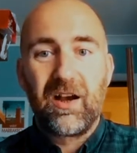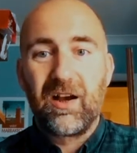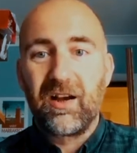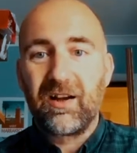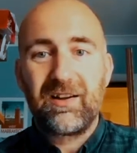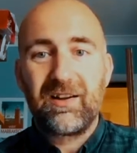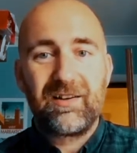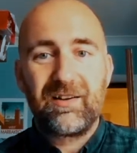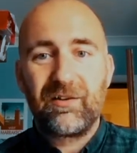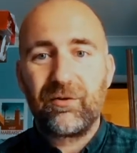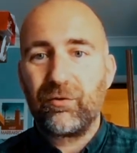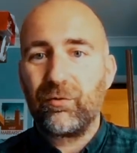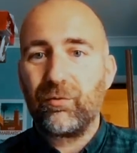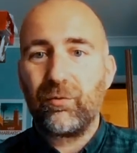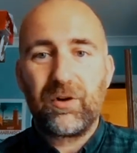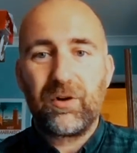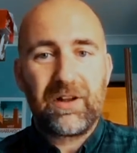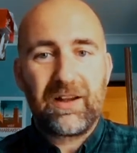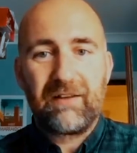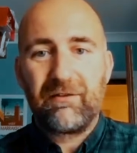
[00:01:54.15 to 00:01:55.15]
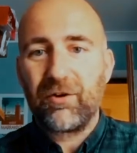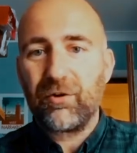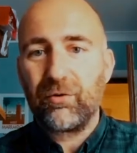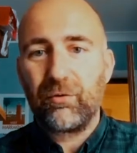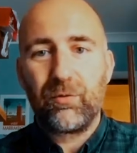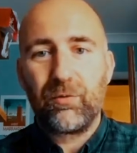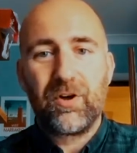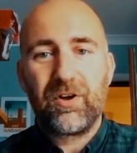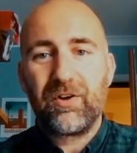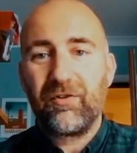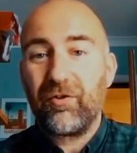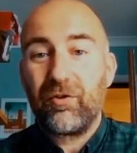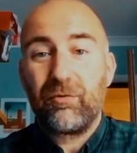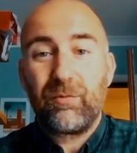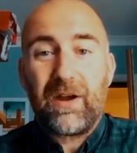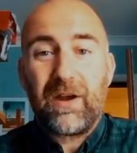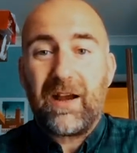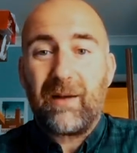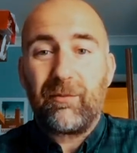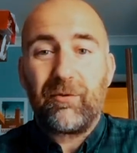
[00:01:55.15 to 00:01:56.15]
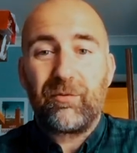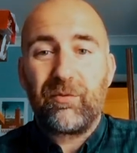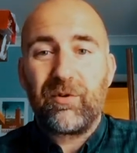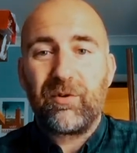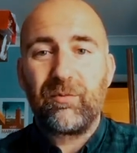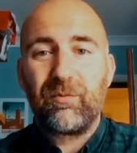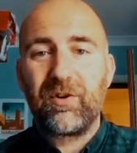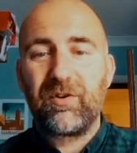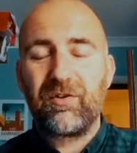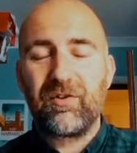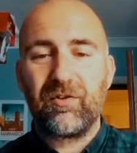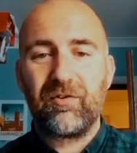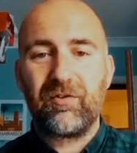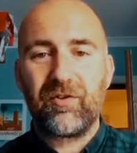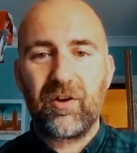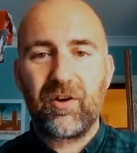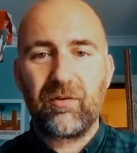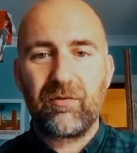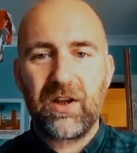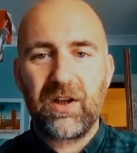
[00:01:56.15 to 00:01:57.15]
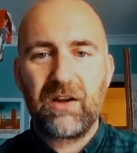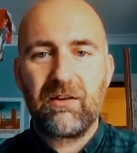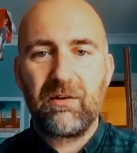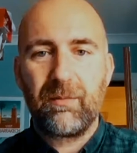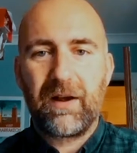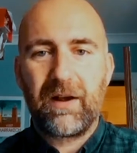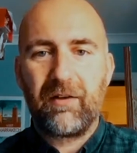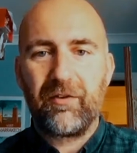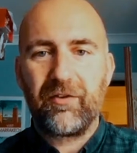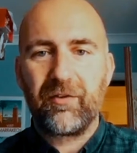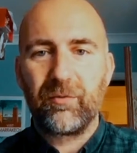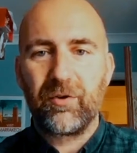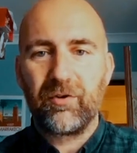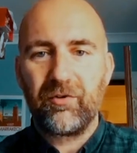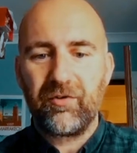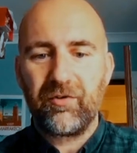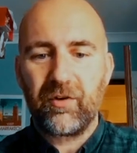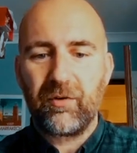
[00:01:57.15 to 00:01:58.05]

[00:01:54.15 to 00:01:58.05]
uh, clinical clerical workers who perhaps we, we just don't hear about so much.